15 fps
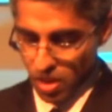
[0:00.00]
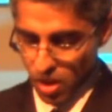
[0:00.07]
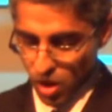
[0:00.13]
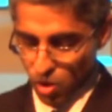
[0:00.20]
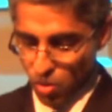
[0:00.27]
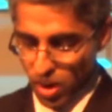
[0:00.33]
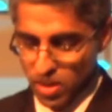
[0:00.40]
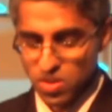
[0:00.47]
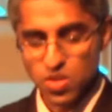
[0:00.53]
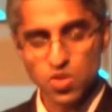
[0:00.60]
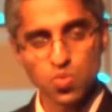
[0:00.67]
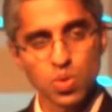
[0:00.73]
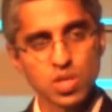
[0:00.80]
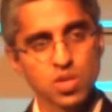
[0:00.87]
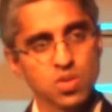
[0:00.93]
a
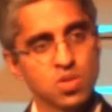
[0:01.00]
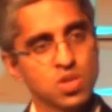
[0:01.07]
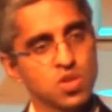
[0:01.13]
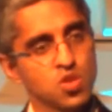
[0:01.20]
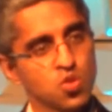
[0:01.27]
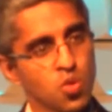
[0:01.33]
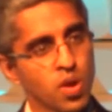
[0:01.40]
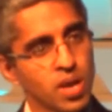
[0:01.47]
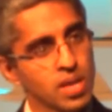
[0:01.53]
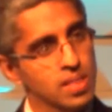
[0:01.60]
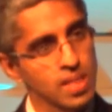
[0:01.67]
crisis which is destroying